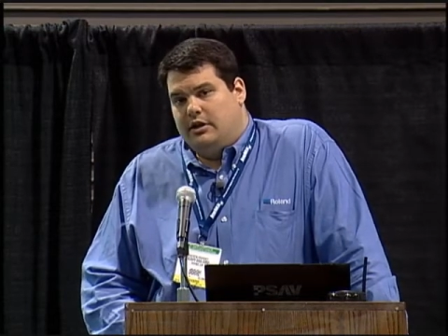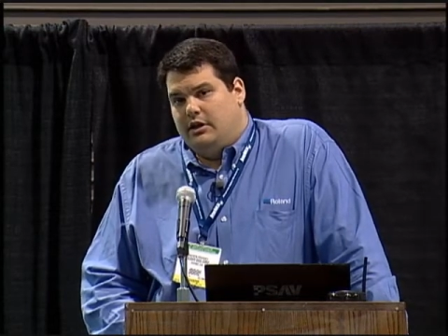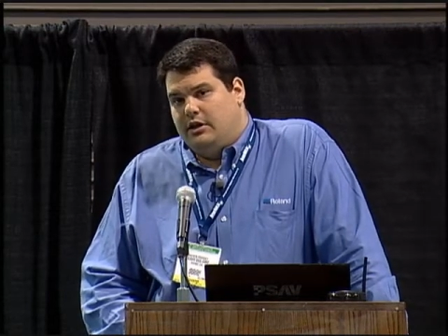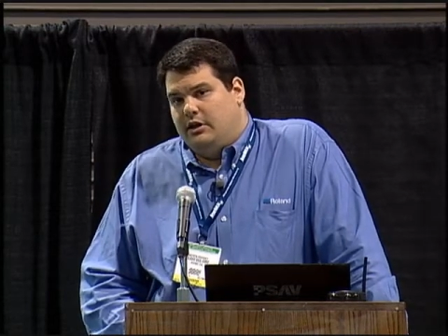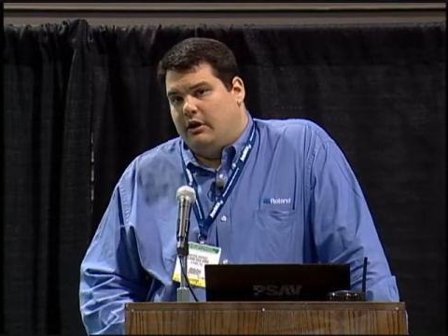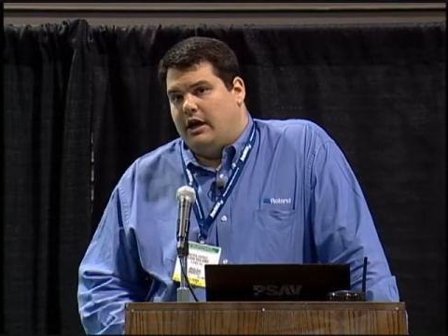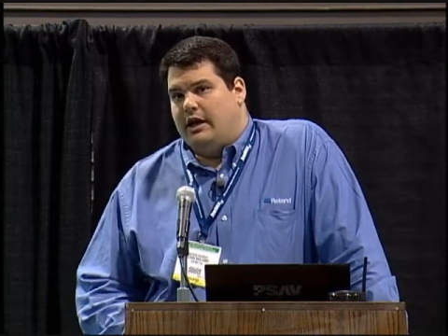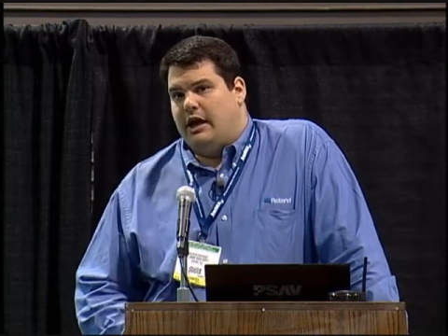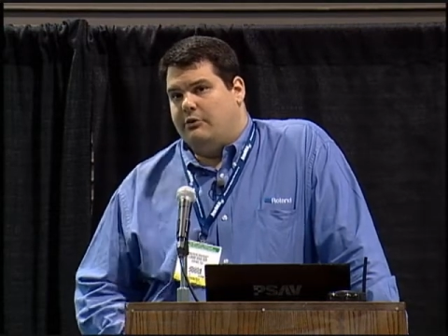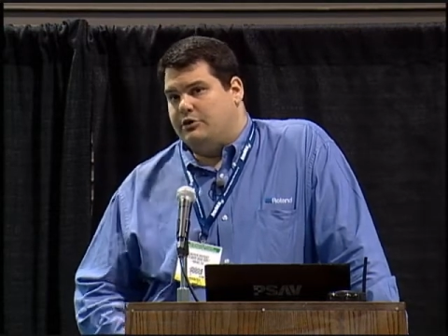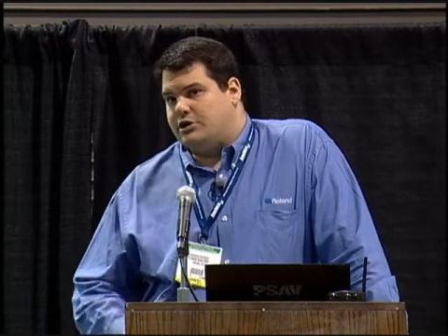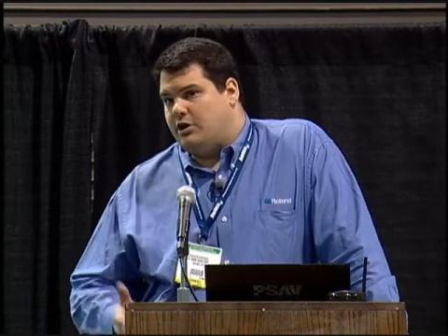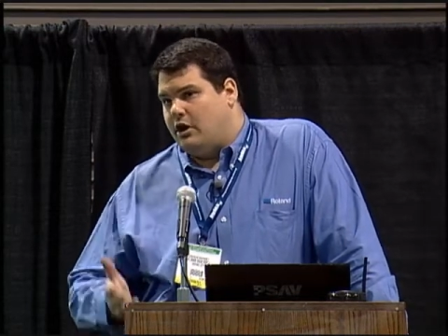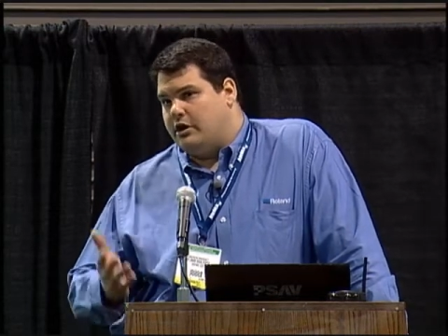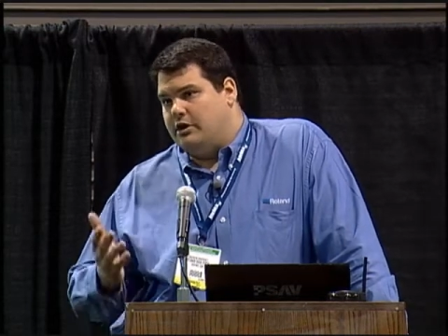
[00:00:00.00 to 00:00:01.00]
you know, I
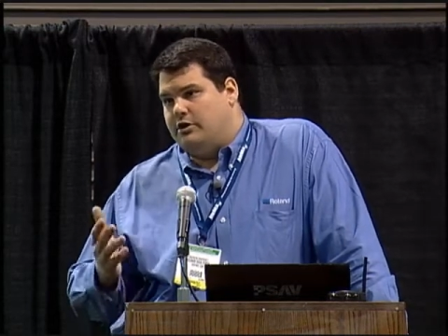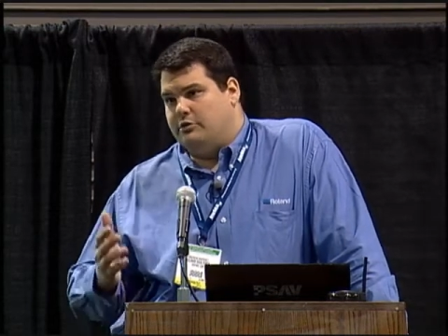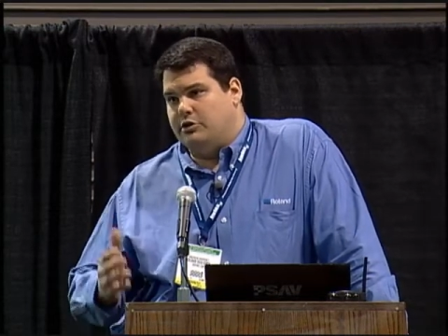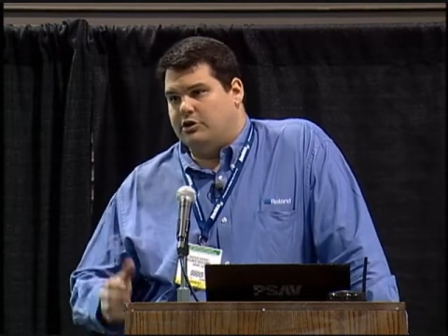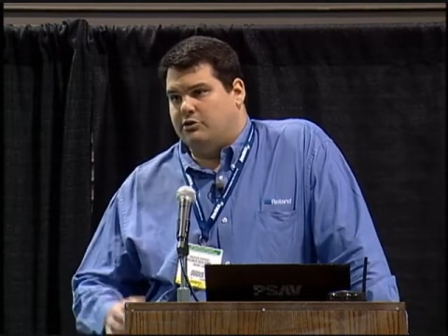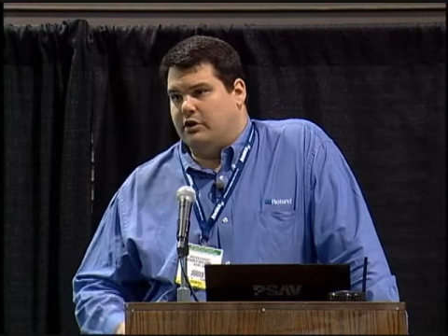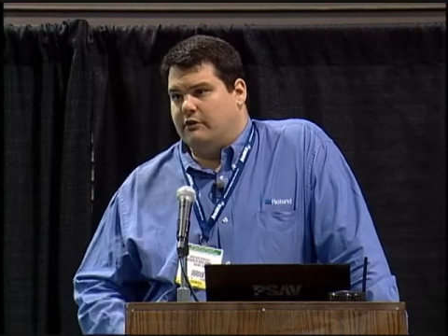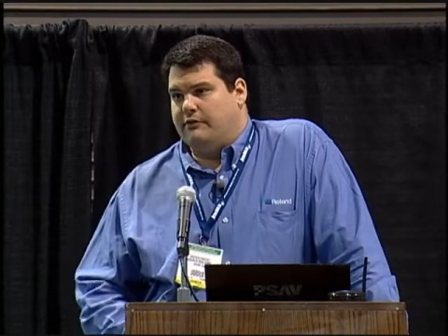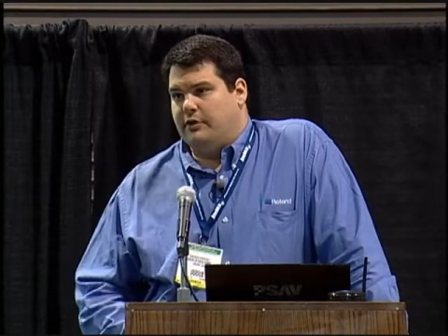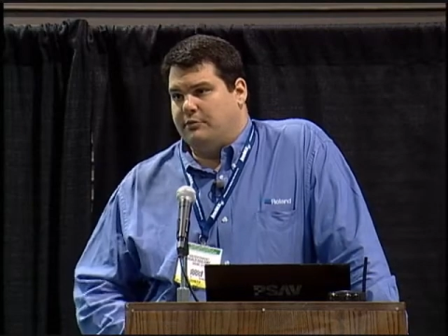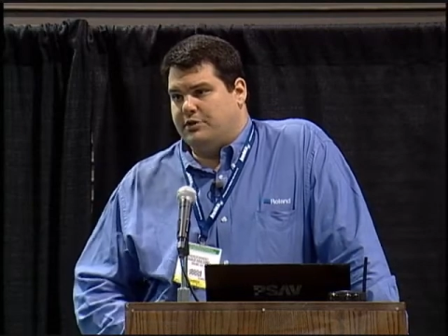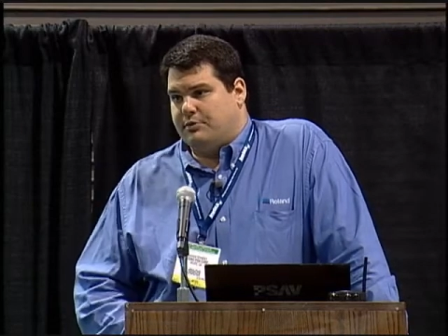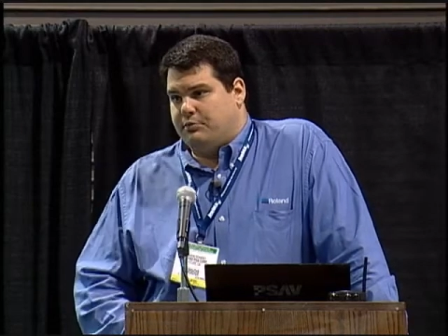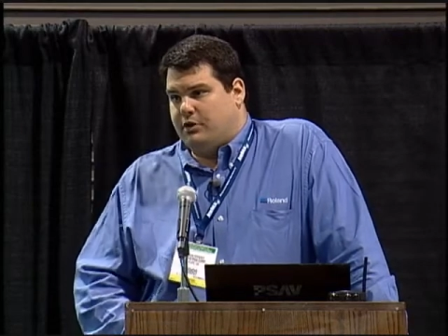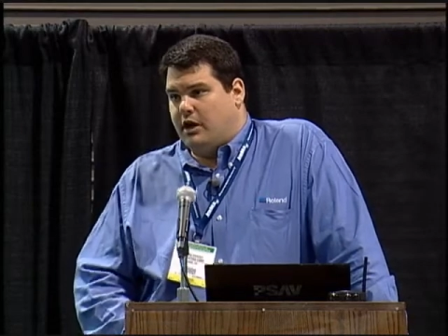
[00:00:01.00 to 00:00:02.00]
was talking to a shrink film
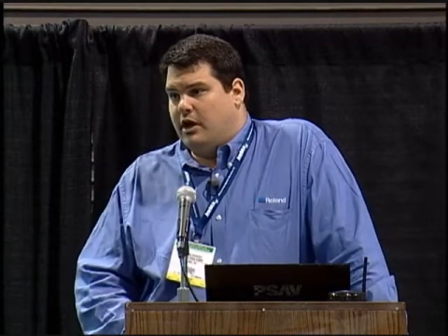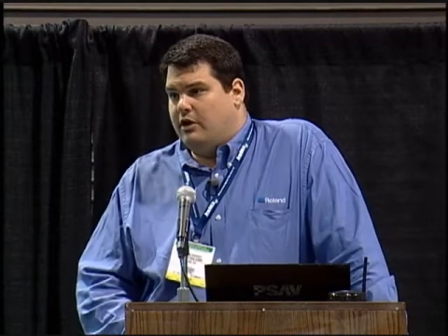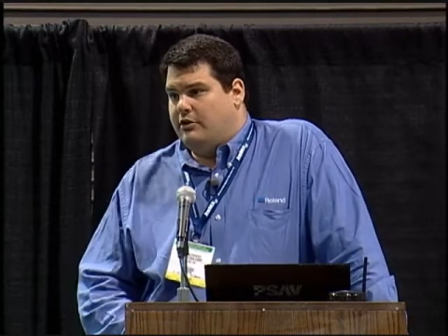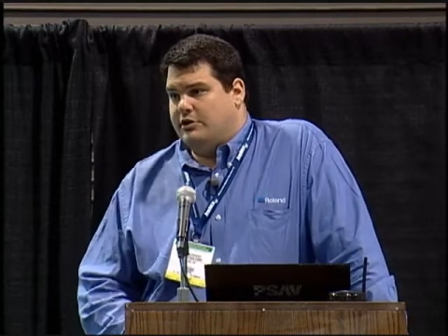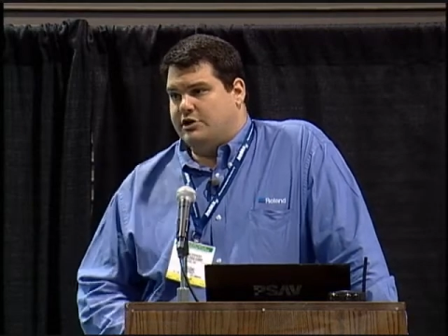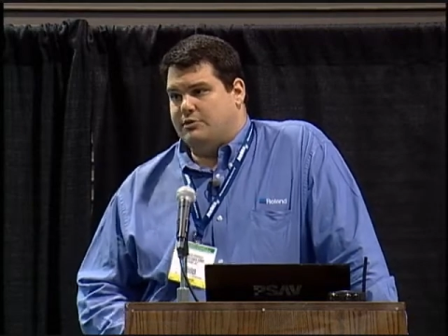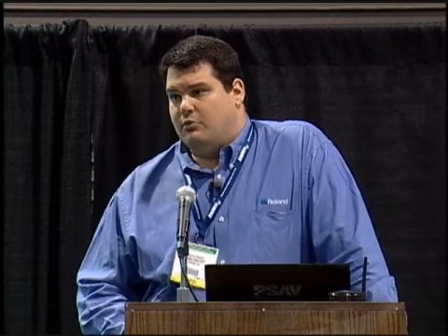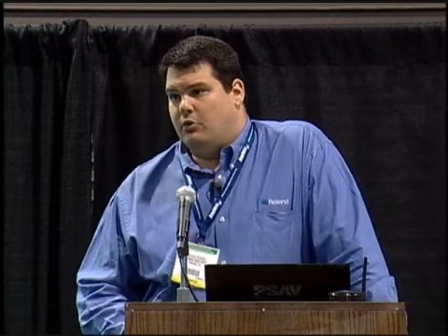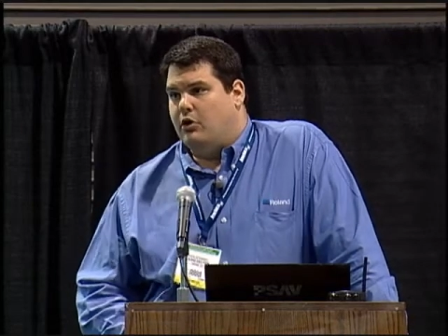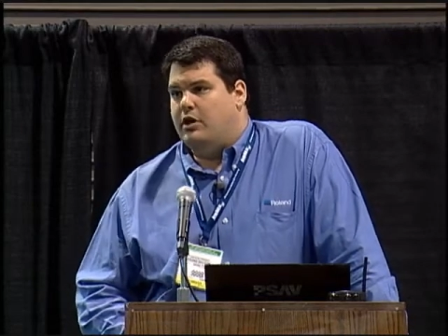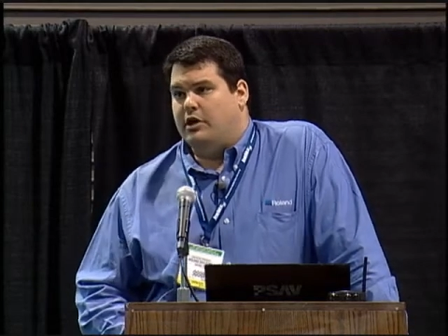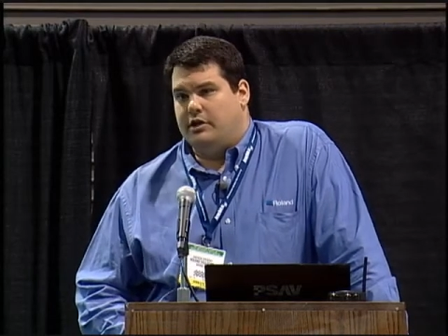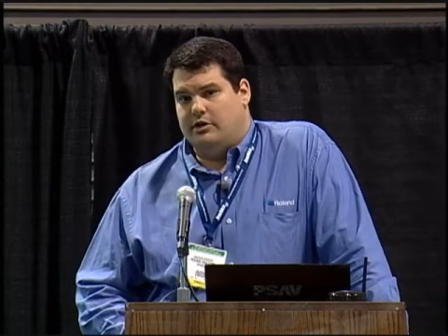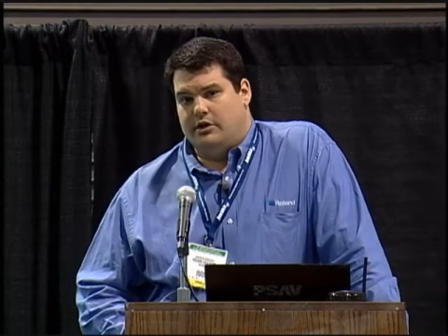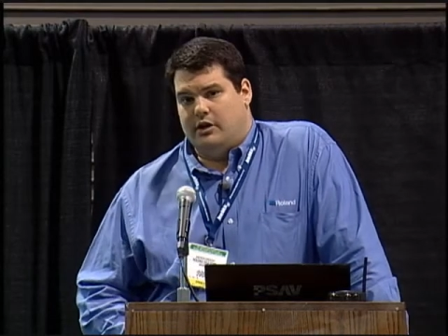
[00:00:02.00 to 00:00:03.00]
supplier this
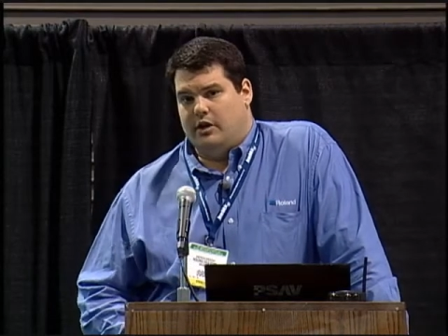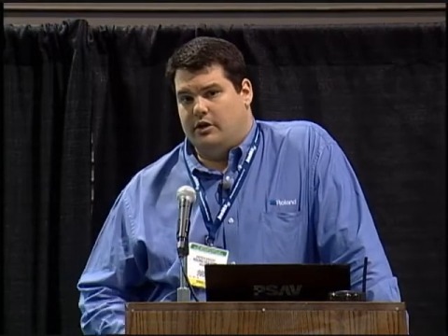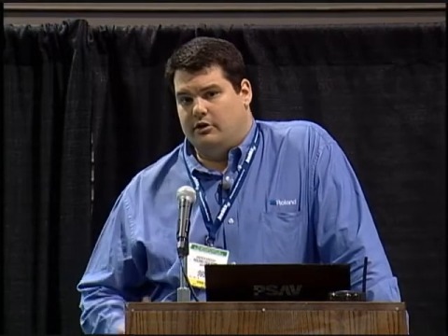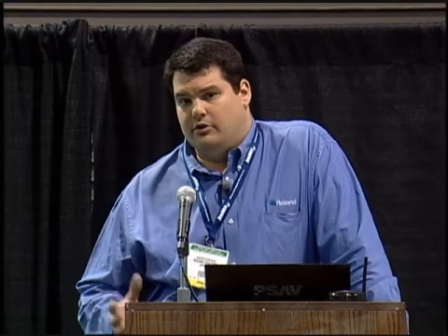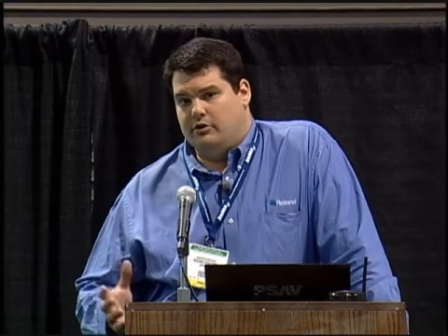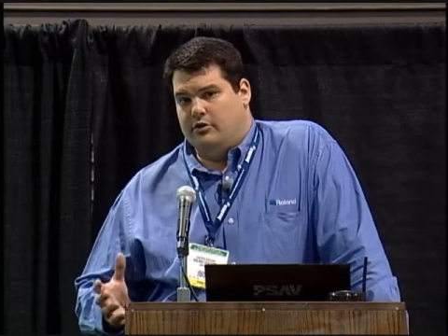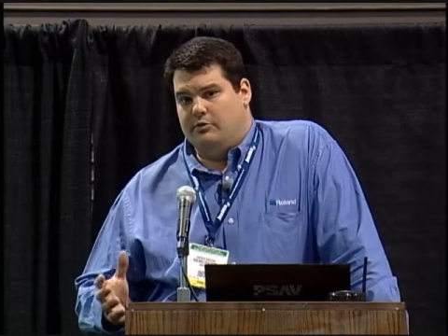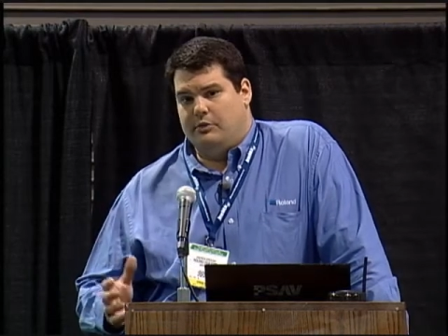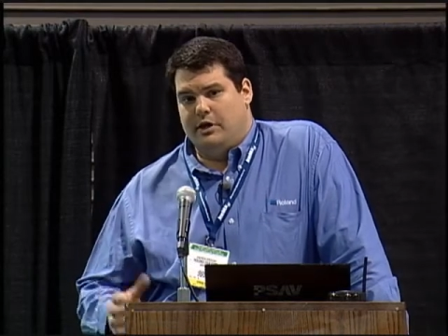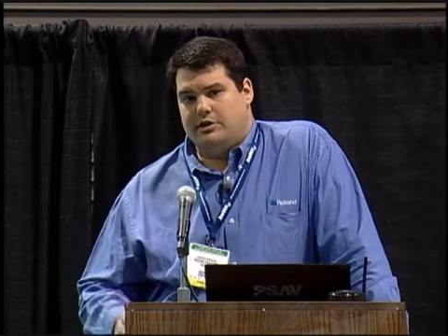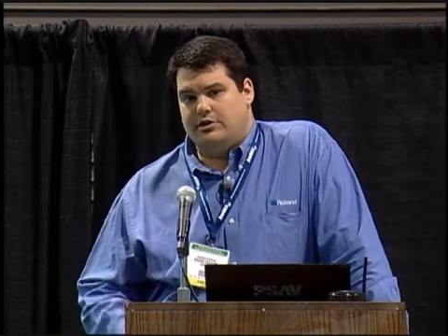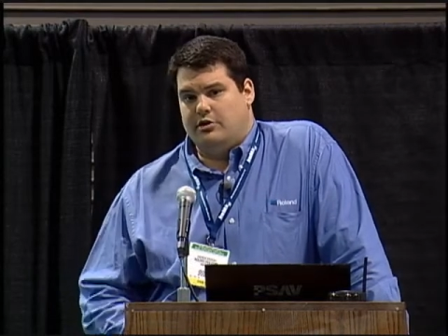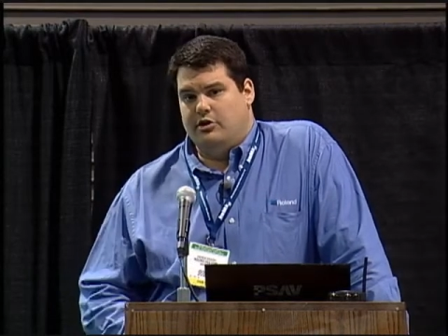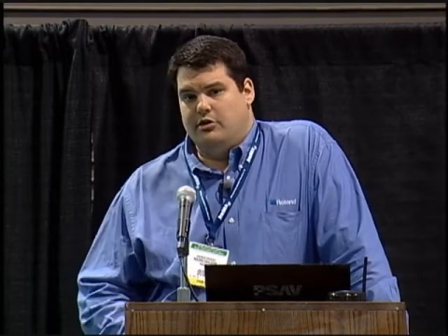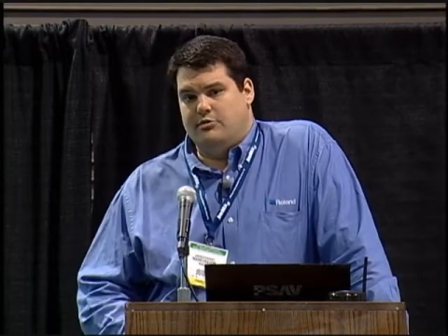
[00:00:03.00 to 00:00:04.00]
morning who makes
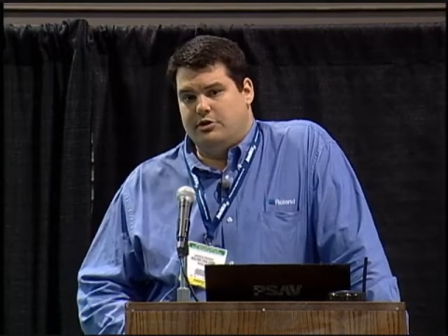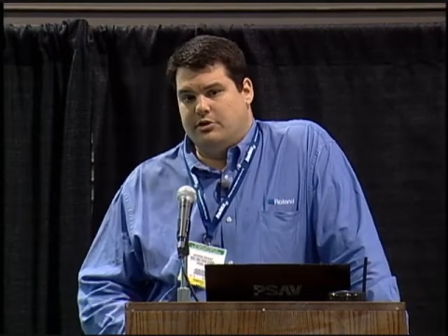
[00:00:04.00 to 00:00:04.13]
tubes,